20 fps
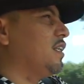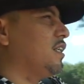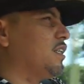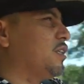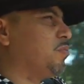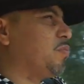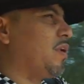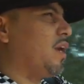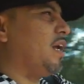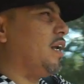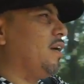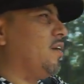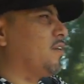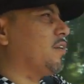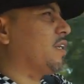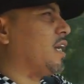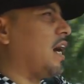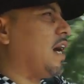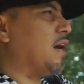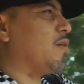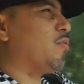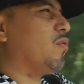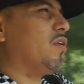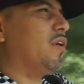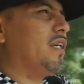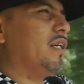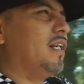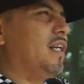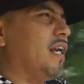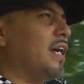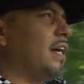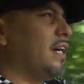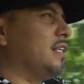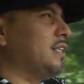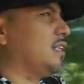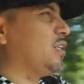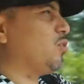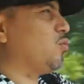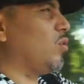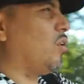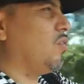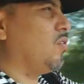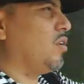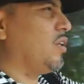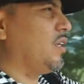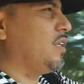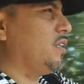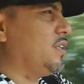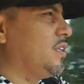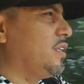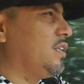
It's probably her thyroid gland swollen.